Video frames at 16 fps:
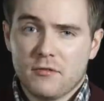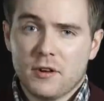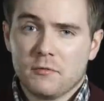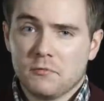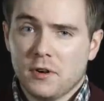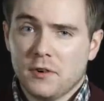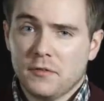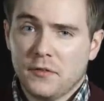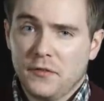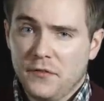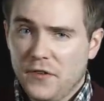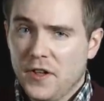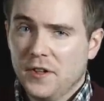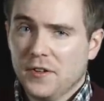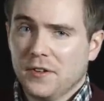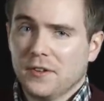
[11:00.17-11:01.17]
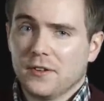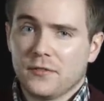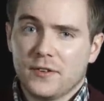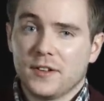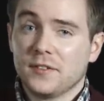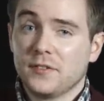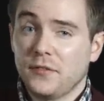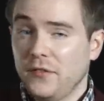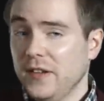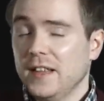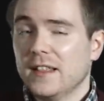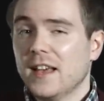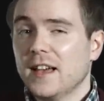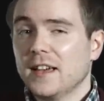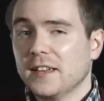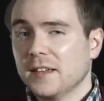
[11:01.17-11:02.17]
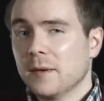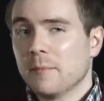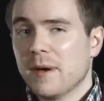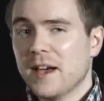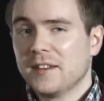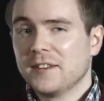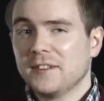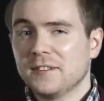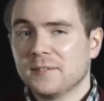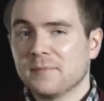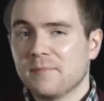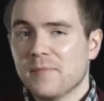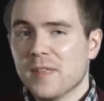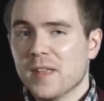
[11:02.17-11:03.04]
grown rather fond of his feline companion.